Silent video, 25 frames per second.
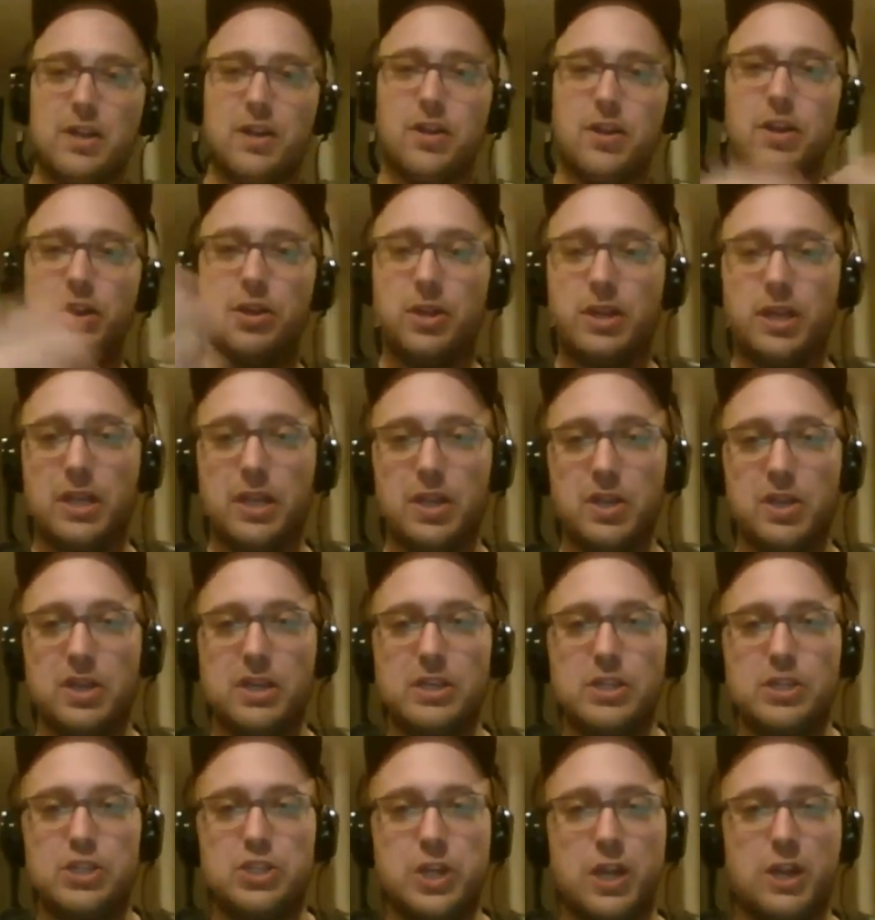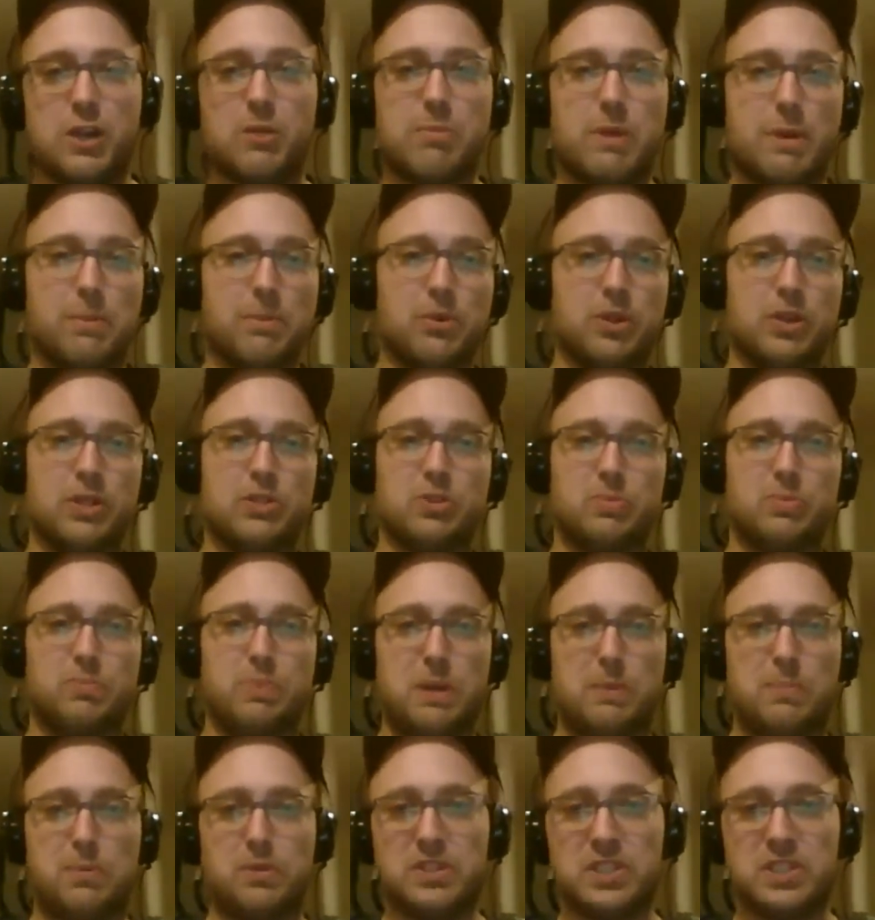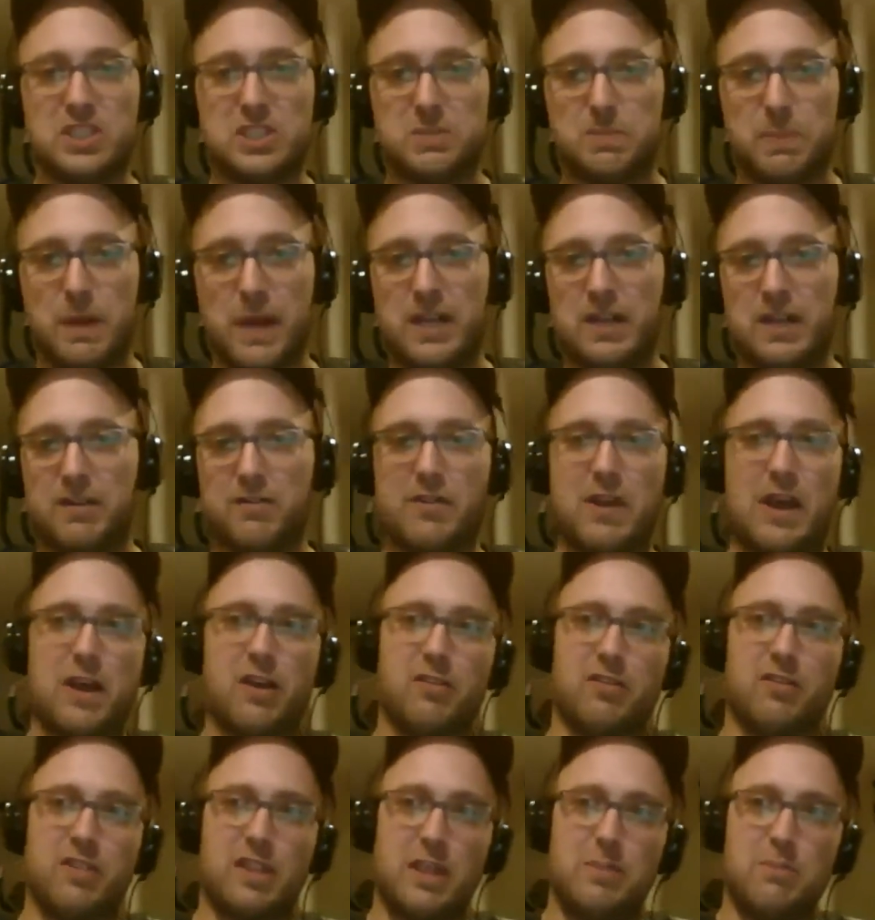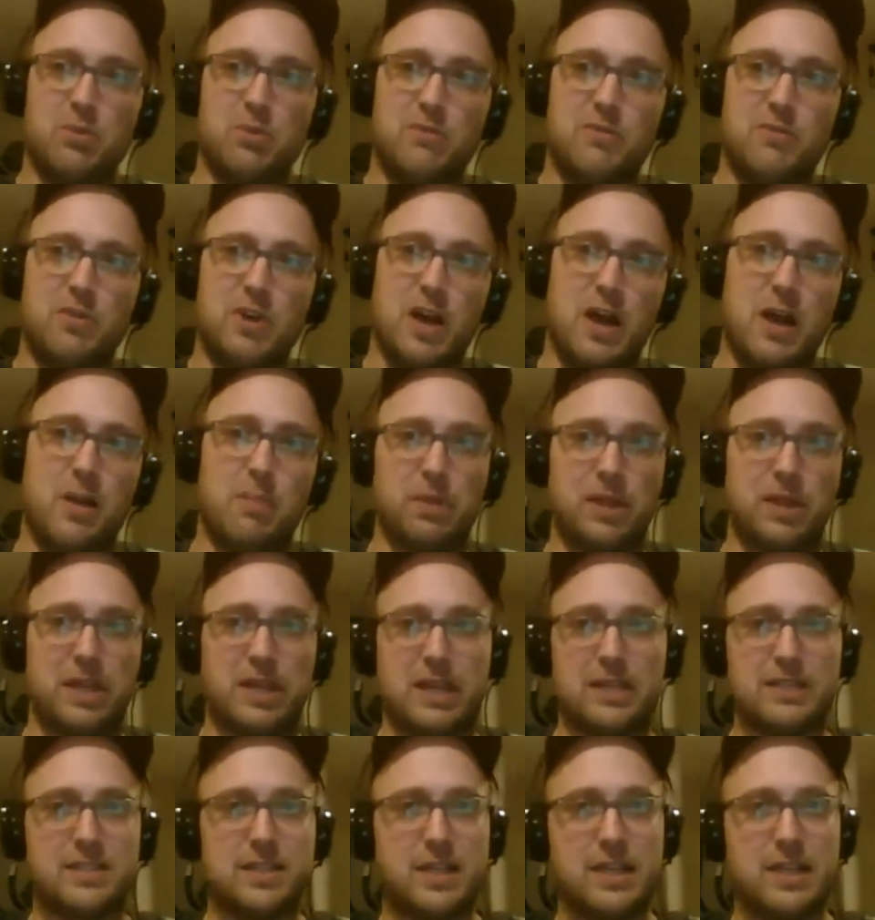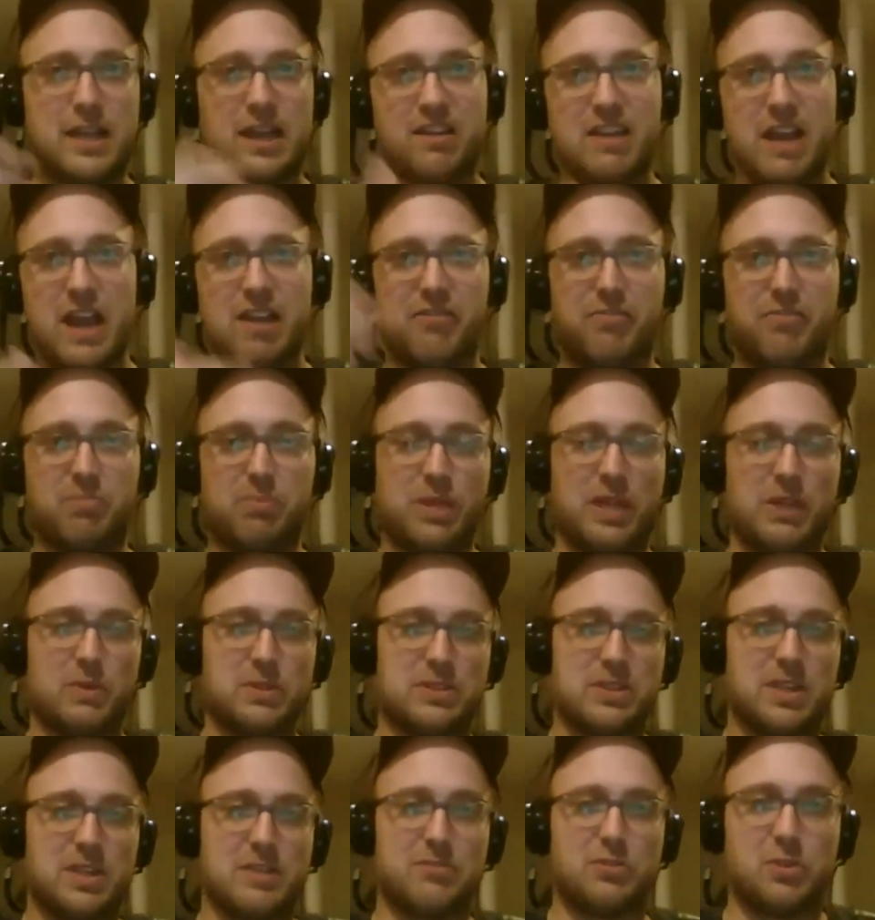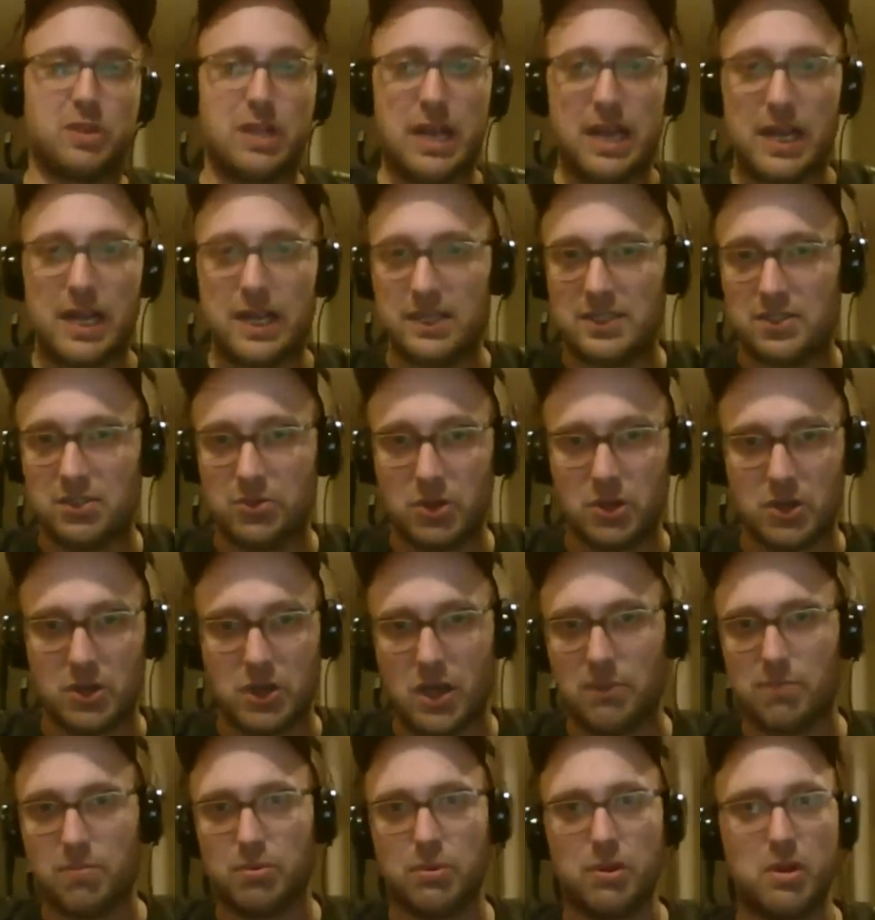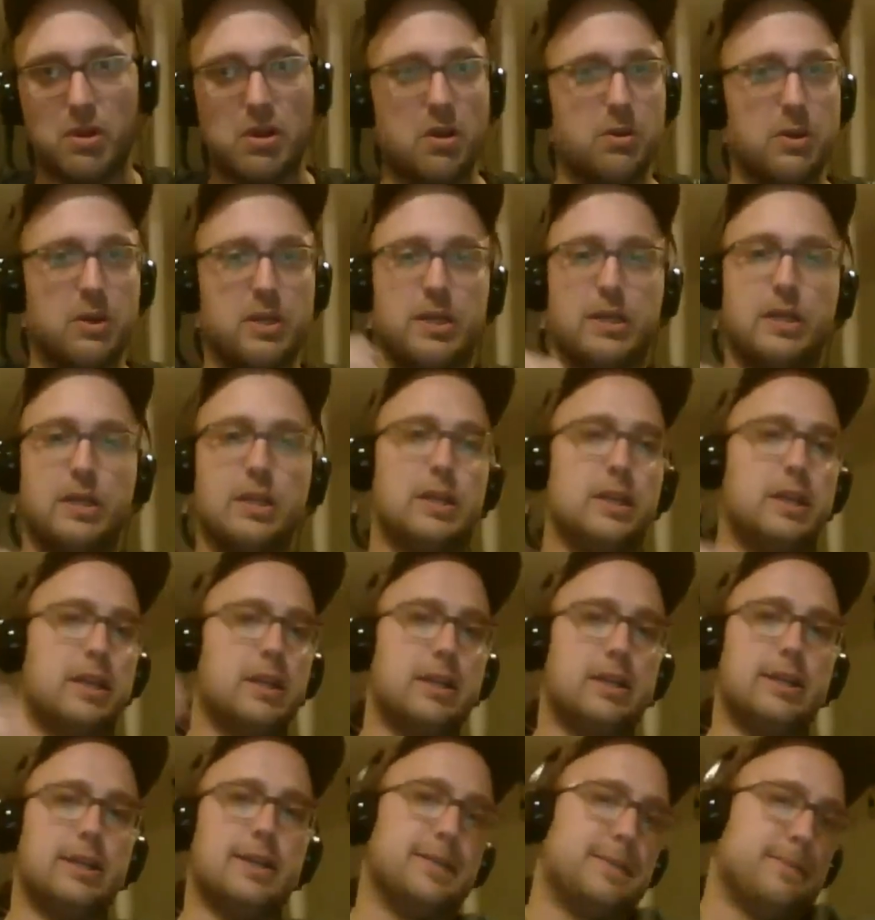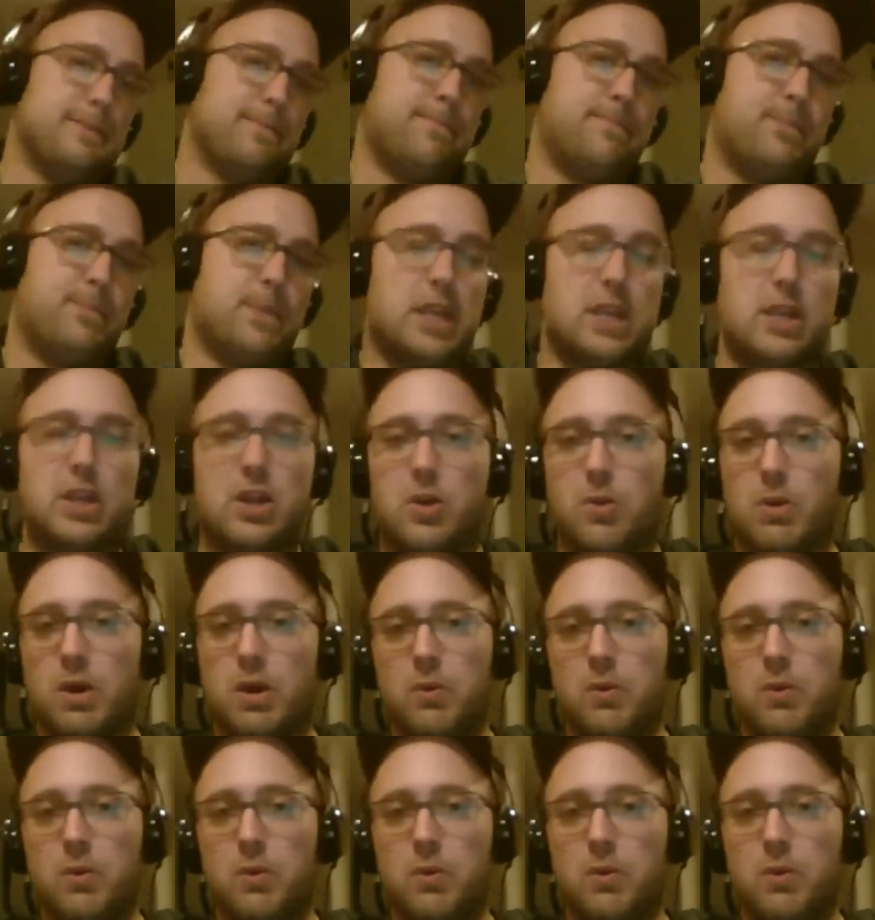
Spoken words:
you can share memories with people despite of how they move up. Like I said, I've played with several guys who are now pro, and you know what,